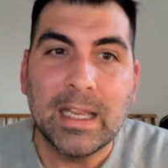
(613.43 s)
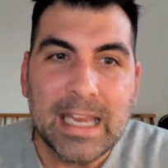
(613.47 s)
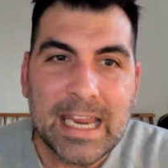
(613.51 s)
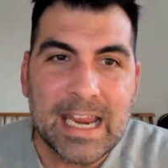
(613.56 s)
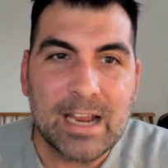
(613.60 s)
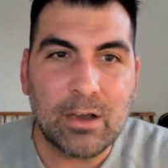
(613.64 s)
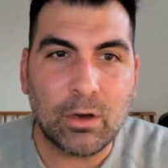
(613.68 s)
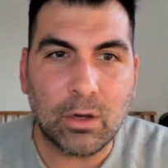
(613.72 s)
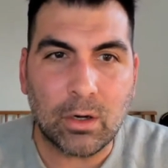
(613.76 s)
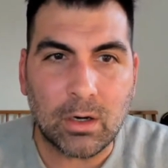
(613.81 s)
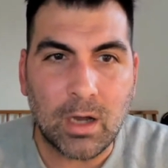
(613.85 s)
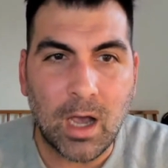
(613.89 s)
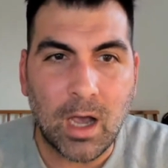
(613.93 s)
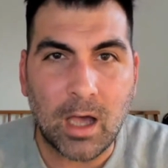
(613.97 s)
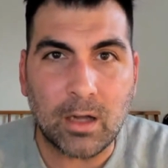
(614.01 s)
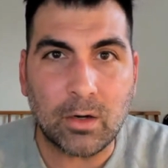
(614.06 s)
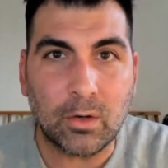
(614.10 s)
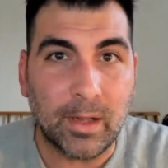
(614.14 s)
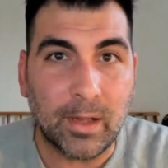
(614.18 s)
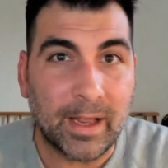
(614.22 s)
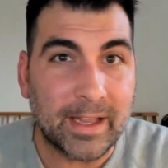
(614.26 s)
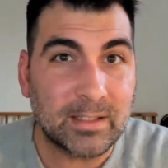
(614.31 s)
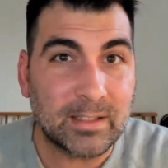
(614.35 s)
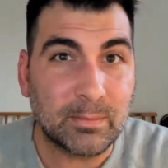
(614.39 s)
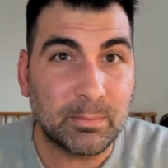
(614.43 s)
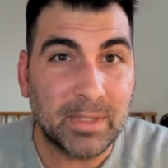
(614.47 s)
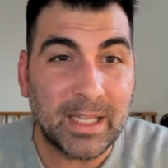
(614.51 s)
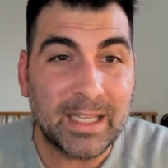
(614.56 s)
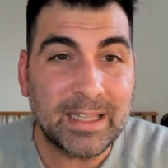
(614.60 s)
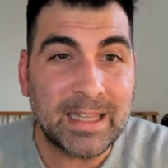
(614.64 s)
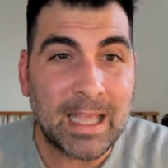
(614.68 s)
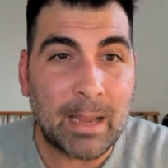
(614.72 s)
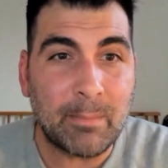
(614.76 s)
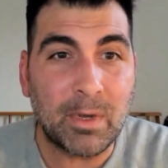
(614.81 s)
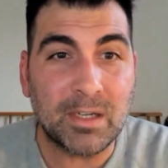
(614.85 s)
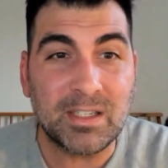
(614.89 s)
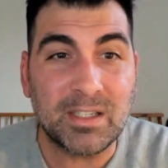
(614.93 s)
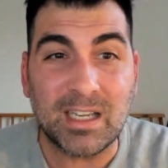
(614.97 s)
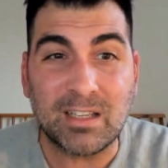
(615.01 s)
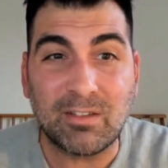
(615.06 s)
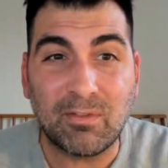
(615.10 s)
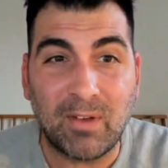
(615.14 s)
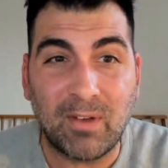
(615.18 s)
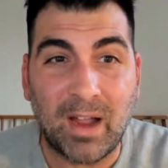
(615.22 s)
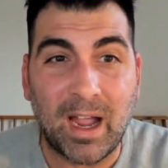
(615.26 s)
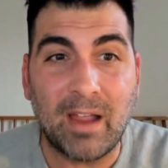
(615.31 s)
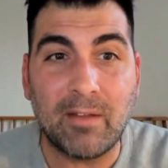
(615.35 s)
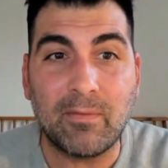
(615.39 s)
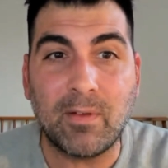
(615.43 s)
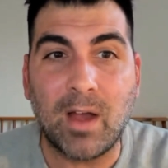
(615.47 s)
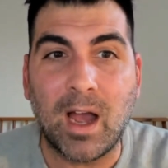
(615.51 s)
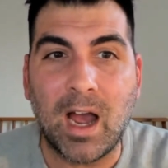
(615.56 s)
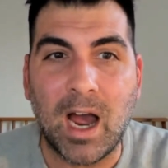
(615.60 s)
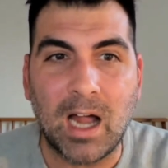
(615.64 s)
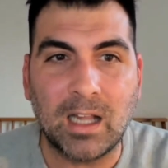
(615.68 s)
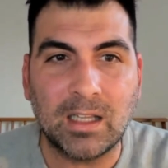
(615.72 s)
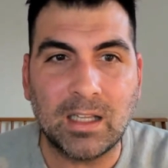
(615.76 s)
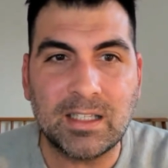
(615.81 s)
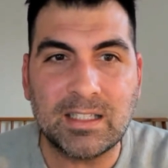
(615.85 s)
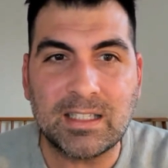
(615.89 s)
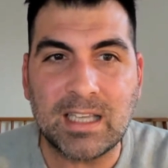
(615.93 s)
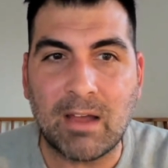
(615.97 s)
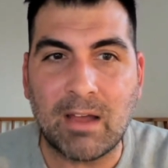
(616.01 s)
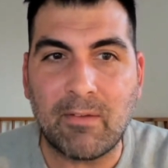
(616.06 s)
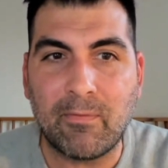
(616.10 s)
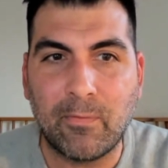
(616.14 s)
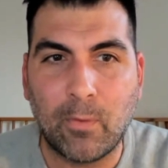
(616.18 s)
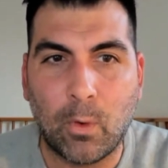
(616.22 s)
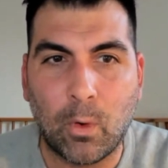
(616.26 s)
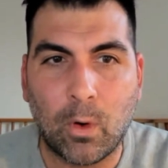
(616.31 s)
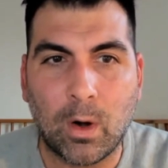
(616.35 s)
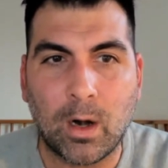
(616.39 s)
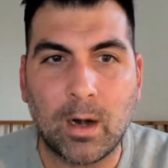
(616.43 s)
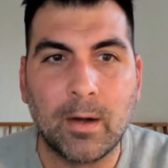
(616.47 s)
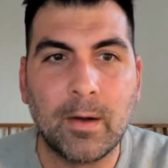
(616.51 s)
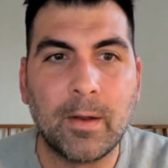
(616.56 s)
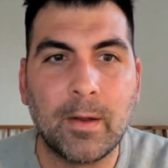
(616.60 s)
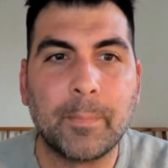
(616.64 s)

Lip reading: Egon O'Connell hasn't played that much, has 5. Ollie's got 4.